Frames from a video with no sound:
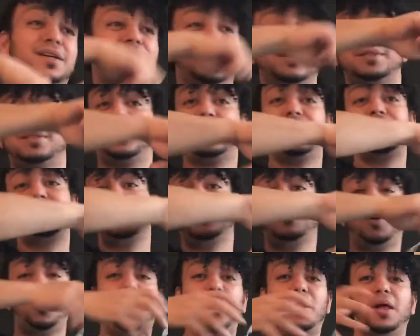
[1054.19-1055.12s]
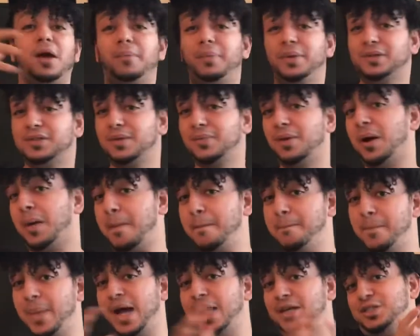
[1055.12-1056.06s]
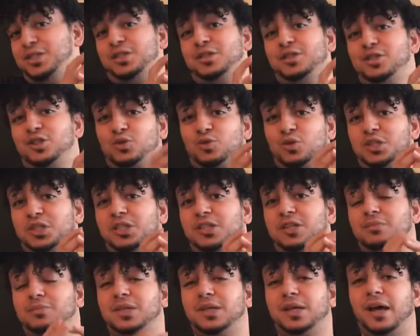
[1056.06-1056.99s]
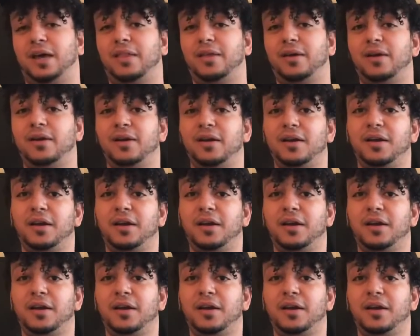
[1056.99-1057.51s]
and tying them all up and somehow magically squishing them together